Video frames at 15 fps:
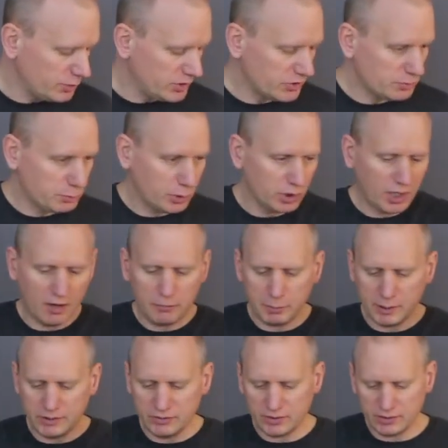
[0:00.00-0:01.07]
we just pull off
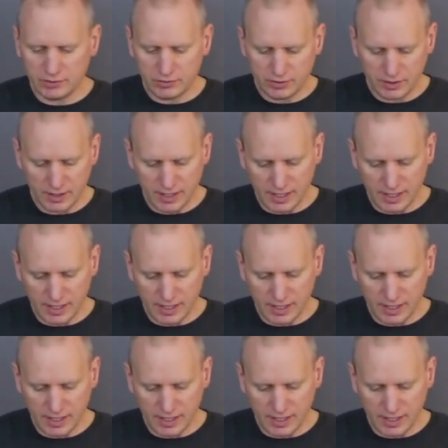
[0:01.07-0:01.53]
pieces,